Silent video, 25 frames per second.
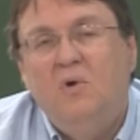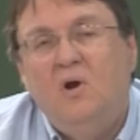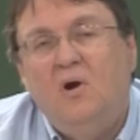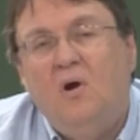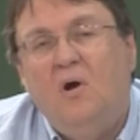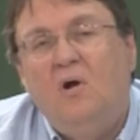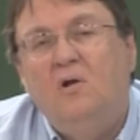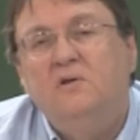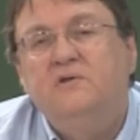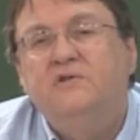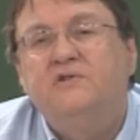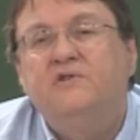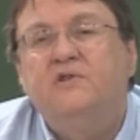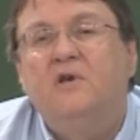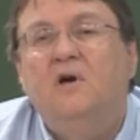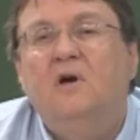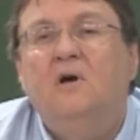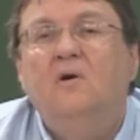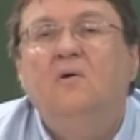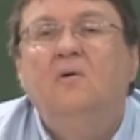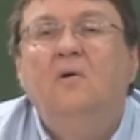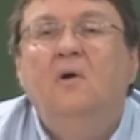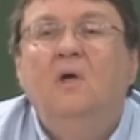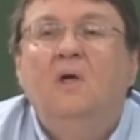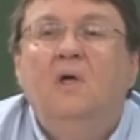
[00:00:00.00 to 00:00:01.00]
But
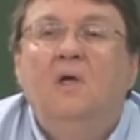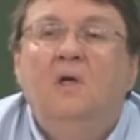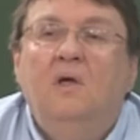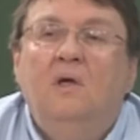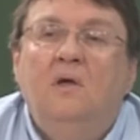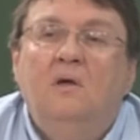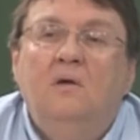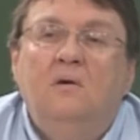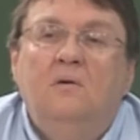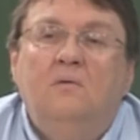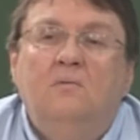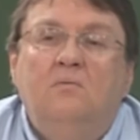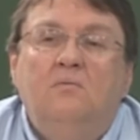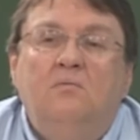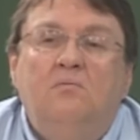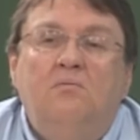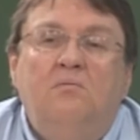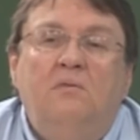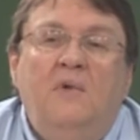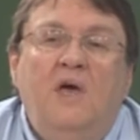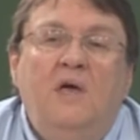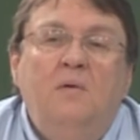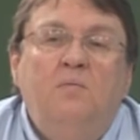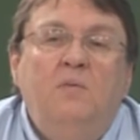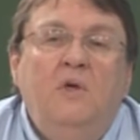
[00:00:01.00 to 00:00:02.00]
also,
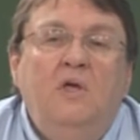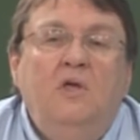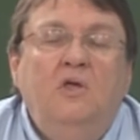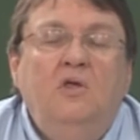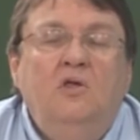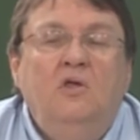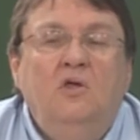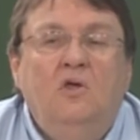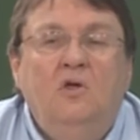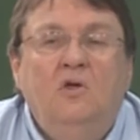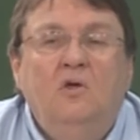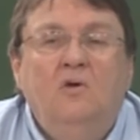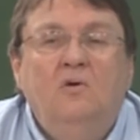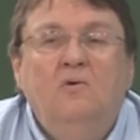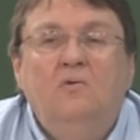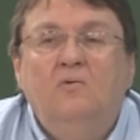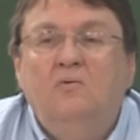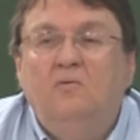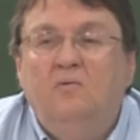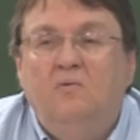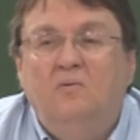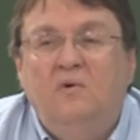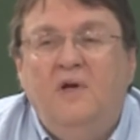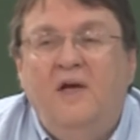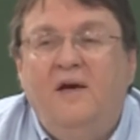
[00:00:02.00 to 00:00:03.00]
maybe
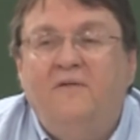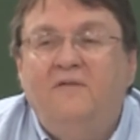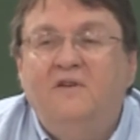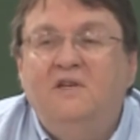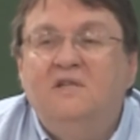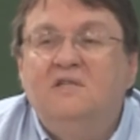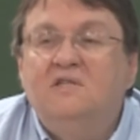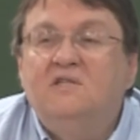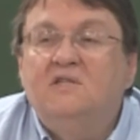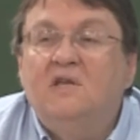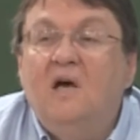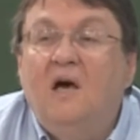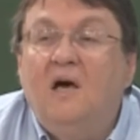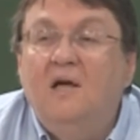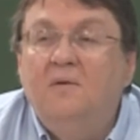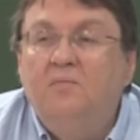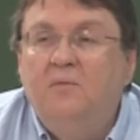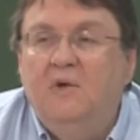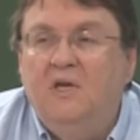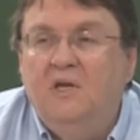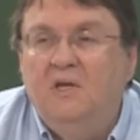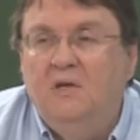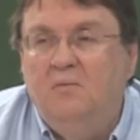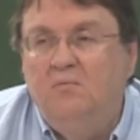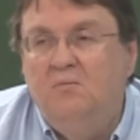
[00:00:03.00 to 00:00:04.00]
you have an
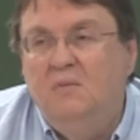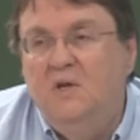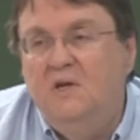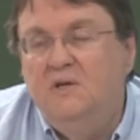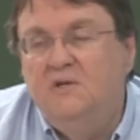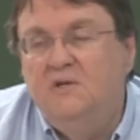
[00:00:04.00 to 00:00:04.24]
assignment in